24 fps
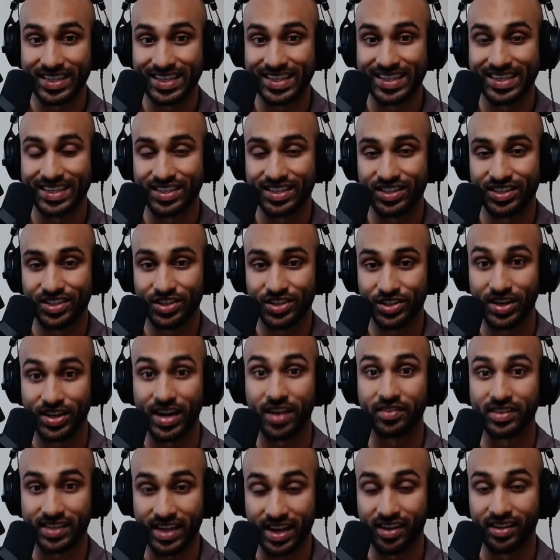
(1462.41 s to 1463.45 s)
is
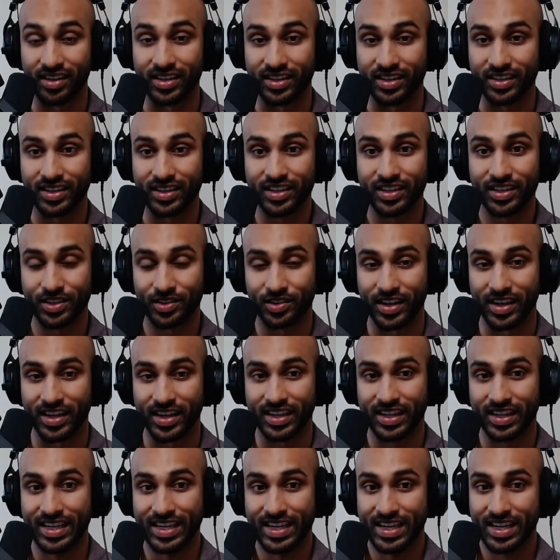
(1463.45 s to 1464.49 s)
Travis Kalanick, right?